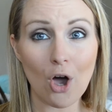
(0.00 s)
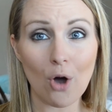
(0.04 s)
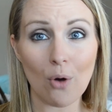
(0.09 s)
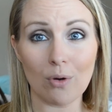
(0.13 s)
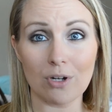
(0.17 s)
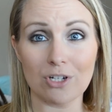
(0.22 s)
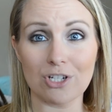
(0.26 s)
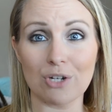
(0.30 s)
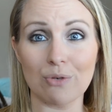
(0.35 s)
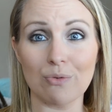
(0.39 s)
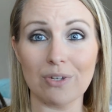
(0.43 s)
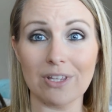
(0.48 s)

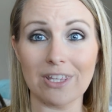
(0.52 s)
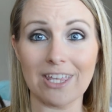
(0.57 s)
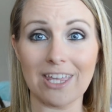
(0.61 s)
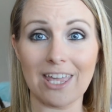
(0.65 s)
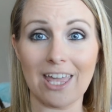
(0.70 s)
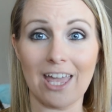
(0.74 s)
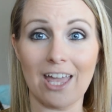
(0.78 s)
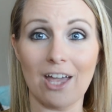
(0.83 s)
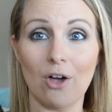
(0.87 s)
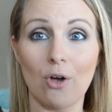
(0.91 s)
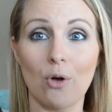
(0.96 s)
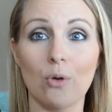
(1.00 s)
which I really
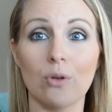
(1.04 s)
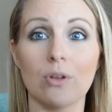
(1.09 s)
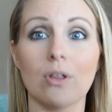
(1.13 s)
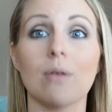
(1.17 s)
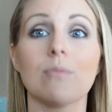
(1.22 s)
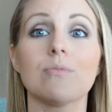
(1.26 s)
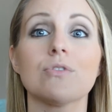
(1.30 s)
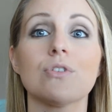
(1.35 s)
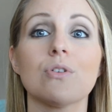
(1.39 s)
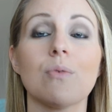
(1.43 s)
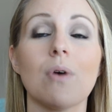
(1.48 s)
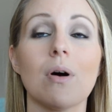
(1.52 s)
can't hold
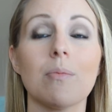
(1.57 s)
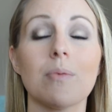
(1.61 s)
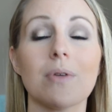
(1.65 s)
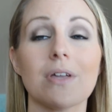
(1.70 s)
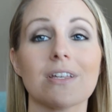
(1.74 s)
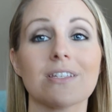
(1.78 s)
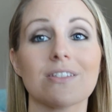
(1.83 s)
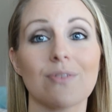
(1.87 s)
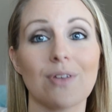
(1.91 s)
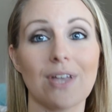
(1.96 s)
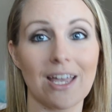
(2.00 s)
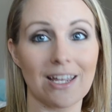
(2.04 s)
up too well
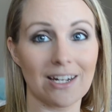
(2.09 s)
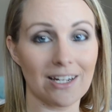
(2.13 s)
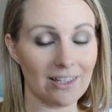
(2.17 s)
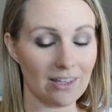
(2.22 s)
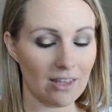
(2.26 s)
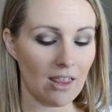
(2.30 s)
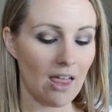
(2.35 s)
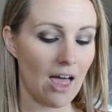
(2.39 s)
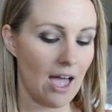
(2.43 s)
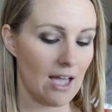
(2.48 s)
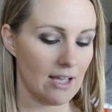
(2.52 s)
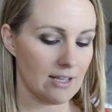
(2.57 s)
because we had a little
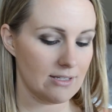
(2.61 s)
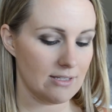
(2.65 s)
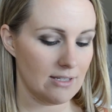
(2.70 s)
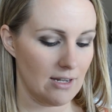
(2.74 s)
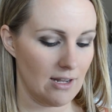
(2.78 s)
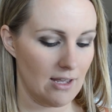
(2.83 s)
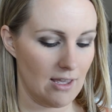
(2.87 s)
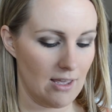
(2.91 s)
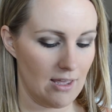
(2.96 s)
accident